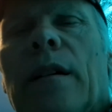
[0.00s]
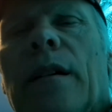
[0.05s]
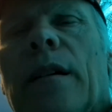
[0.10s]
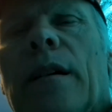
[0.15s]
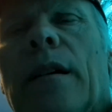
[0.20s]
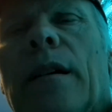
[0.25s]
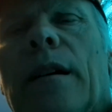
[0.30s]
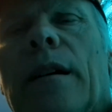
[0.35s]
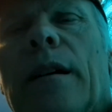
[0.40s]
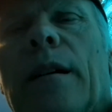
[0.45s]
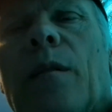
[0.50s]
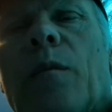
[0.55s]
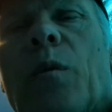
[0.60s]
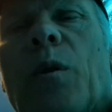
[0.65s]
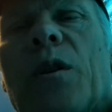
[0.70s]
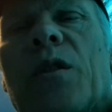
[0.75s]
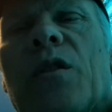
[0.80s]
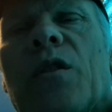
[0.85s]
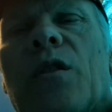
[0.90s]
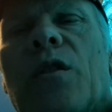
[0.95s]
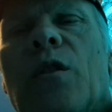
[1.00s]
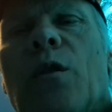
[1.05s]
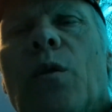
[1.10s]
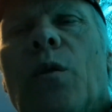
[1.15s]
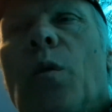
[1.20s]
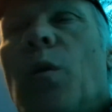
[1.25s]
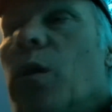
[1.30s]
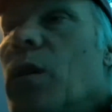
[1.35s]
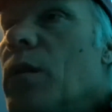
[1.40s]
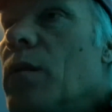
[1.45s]
was
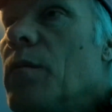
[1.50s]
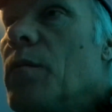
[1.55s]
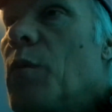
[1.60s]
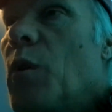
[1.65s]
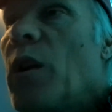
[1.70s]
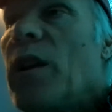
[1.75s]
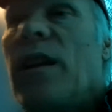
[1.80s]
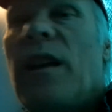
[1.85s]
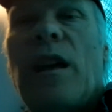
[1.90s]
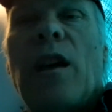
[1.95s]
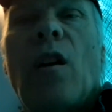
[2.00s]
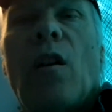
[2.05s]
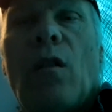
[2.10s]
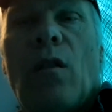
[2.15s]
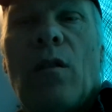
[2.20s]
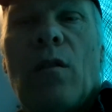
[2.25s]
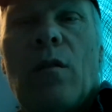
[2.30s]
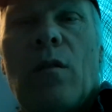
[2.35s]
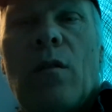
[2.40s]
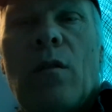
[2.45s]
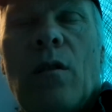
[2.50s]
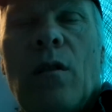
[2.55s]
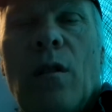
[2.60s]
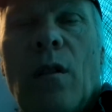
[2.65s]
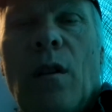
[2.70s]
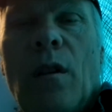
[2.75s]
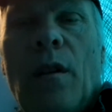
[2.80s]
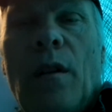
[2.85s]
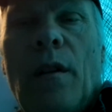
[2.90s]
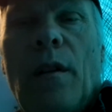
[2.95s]
to put it in gear
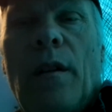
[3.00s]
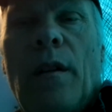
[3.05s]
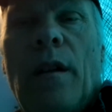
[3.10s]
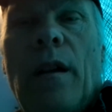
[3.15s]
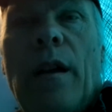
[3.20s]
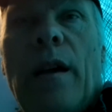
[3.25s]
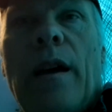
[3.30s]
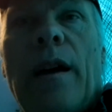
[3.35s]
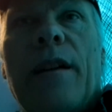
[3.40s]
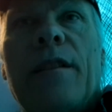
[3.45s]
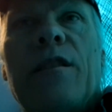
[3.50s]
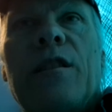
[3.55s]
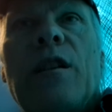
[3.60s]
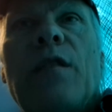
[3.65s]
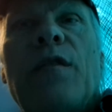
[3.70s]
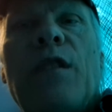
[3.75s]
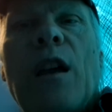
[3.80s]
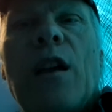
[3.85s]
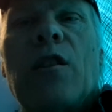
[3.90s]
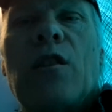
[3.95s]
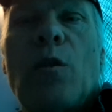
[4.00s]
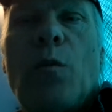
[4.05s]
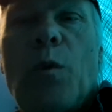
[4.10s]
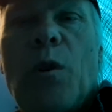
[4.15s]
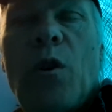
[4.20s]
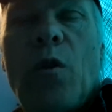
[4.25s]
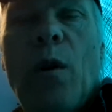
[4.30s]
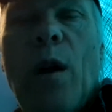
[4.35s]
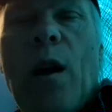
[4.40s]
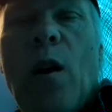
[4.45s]
and see if the engine
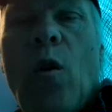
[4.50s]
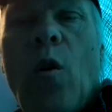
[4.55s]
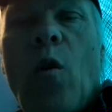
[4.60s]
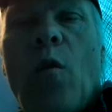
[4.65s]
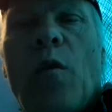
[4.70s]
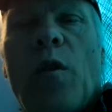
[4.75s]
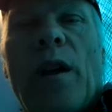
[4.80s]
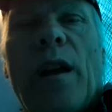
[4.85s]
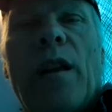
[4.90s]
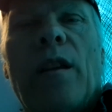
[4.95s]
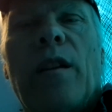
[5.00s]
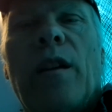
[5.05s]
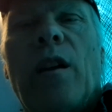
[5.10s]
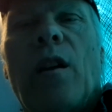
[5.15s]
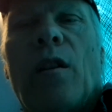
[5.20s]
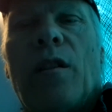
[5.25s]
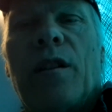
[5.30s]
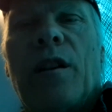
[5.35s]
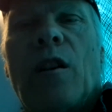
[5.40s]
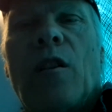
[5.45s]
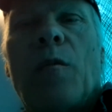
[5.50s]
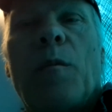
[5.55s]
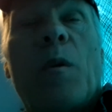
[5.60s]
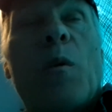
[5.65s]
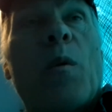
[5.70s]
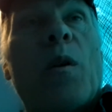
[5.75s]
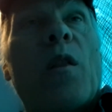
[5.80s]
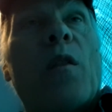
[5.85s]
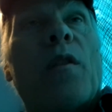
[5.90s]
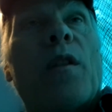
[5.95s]
would crank over in gear, telling me
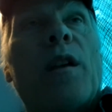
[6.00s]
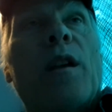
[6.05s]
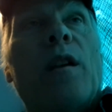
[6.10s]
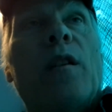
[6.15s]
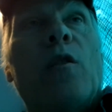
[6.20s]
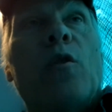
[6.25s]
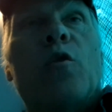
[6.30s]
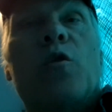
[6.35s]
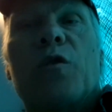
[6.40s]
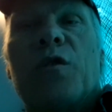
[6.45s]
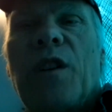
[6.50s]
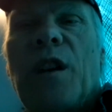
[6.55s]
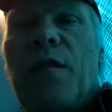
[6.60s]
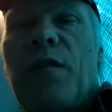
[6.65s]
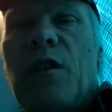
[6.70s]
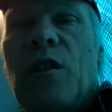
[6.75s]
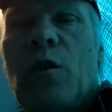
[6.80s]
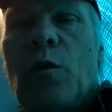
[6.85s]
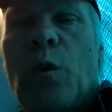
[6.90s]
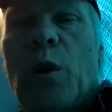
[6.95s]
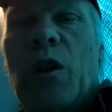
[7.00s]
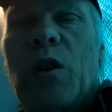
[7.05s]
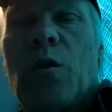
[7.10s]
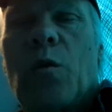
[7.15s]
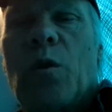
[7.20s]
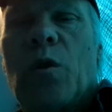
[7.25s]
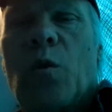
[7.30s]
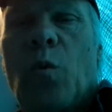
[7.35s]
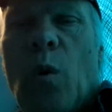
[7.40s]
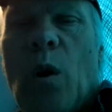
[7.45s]
whether the neutral safety switch
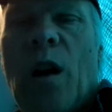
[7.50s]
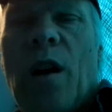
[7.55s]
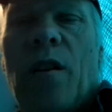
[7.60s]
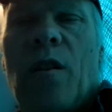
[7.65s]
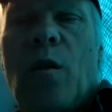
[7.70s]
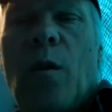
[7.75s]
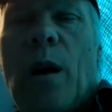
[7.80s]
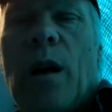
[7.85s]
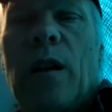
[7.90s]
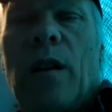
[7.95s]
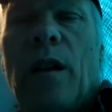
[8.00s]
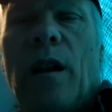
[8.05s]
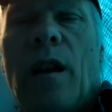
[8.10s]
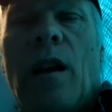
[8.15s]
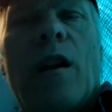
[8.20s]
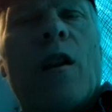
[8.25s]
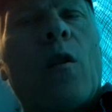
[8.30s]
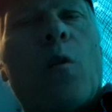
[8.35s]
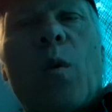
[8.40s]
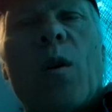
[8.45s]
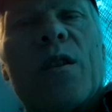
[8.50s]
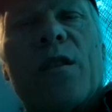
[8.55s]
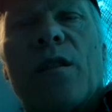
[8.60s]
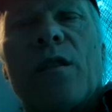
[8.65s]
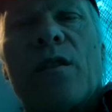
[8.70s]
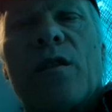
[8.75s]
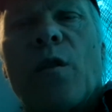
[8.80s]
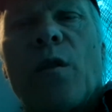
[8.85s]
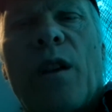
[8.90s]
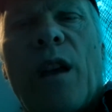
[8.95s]
was wired correctly, and it
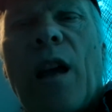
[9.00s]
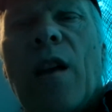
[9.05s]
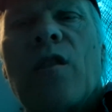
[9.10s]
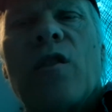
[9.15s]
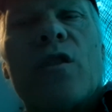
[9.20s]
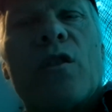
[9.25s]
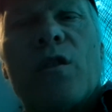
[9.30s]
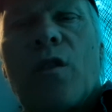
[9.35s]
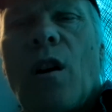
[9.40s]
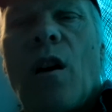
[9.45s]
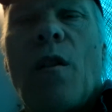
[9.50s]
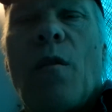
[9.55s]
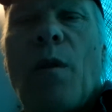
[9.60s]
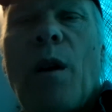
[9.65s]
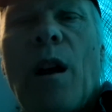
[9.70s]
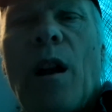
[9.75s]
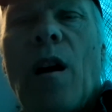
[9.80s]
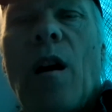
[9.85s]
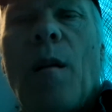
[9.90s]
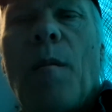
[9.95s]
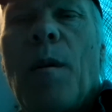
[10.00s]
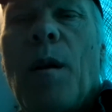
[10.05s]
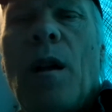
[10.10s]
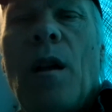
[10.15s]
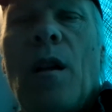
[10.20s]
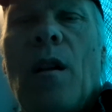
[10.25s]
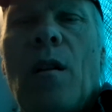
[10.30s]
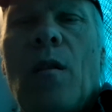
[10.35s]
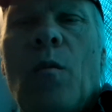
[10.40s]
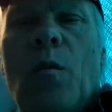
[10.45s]
wasn't. So the engine started right up
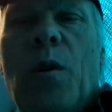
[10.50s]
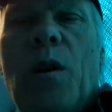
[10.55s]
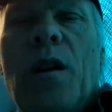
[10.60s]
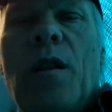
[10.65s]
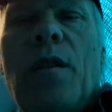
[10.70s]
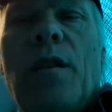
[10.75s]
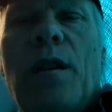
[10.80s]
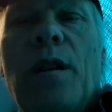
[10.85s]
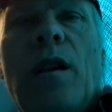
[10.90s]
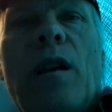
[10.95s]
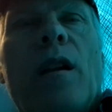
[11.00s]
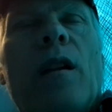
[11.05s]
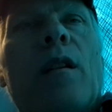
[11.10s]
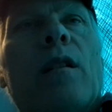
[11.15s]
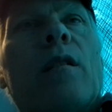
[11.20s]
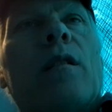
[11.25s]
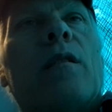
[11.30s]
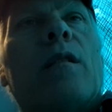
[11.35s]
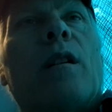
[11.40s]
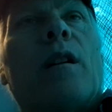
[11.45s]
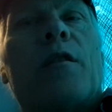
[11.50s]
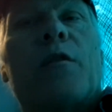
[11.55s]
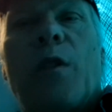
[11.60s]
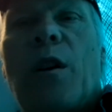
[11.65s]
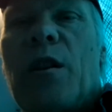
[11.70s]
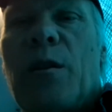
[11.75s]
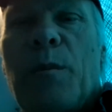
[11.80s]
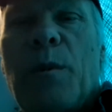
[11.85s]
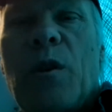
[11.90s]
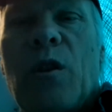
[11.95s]
with the
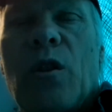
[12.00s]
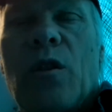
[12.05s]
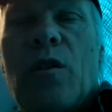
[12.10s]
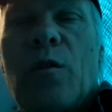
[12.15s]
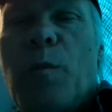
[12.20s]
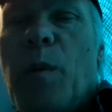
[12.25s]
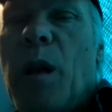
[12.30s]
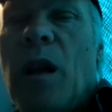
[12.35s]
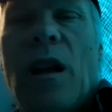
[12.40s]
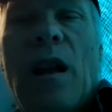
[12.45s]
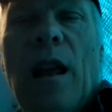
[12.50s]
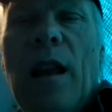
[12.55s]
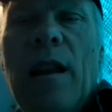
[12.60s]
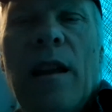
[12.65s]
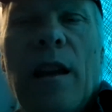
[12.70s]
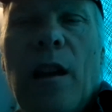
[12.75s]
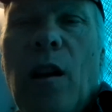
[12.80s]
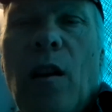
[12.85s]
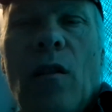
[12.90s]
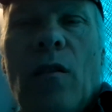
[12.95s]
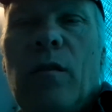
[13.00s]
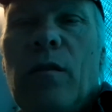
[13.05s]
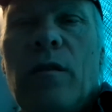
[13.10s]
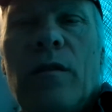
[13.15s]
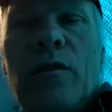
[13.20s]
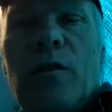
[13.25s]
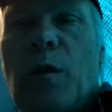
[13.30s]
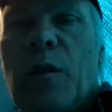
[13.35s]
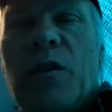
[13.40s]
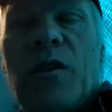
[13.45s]
transmission spinning in any gear,
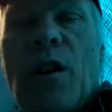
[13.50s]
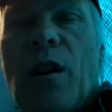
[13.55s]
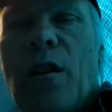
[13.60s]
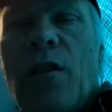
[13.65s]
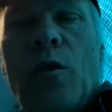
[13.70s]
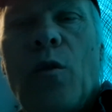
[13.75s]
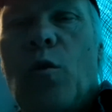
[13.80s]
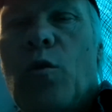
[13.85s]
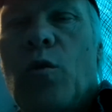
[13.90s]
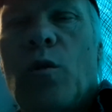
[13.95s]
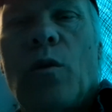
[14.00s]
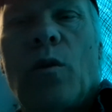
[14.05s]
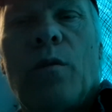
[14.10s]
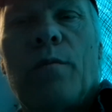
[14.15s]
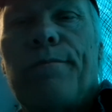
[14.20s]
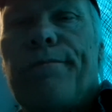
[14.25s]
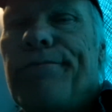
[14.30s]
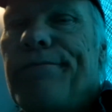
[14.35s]
so it started in neutral,